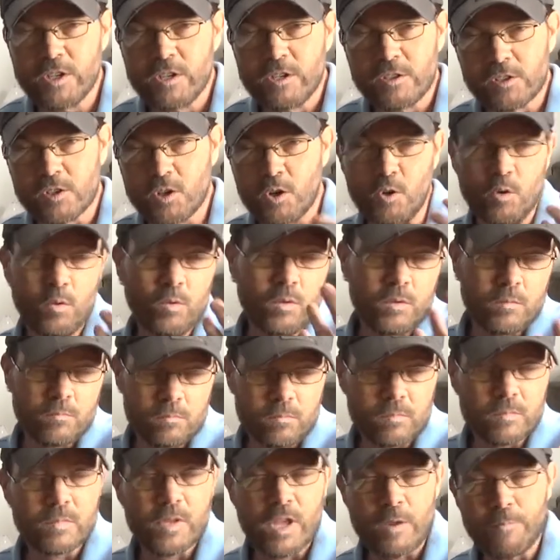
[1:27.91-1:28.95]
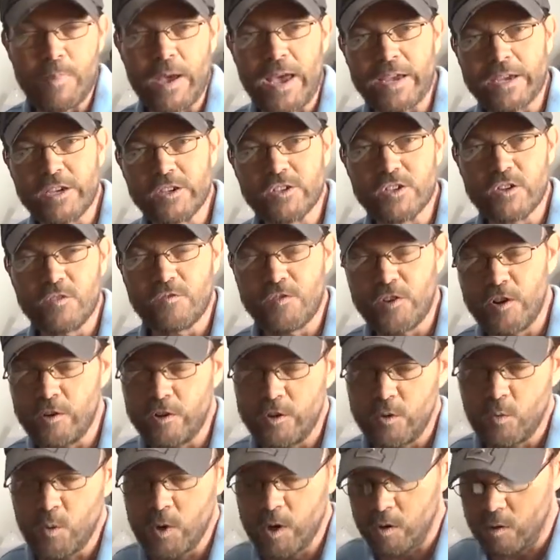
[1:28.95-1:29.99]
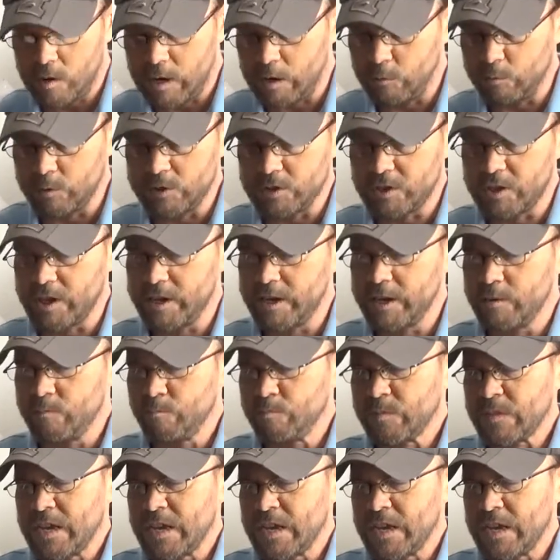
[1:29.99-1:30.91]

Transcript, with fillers: so they packaged it fairly well, I would say.